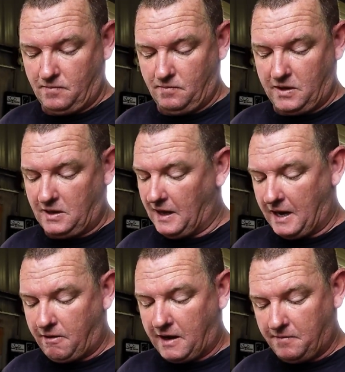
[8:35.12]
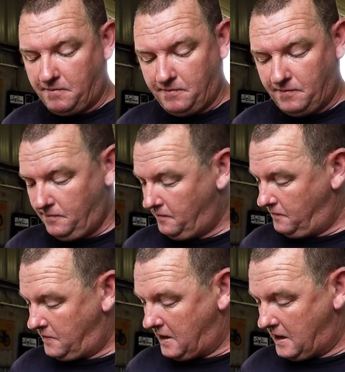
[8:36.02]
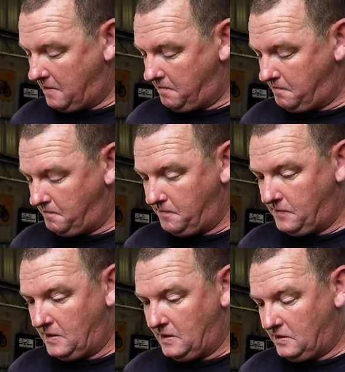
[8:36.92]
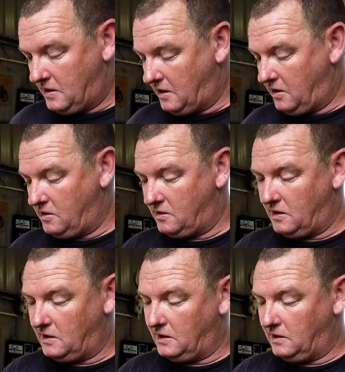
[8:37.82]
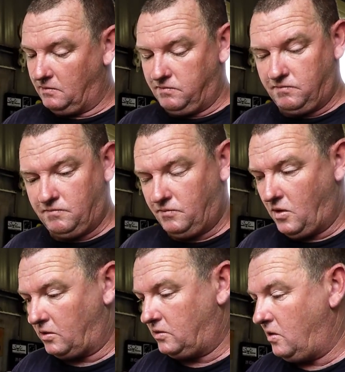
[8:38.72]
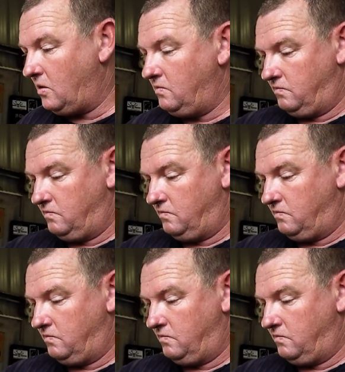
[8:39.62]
with the lettering there. So using a little nock tool.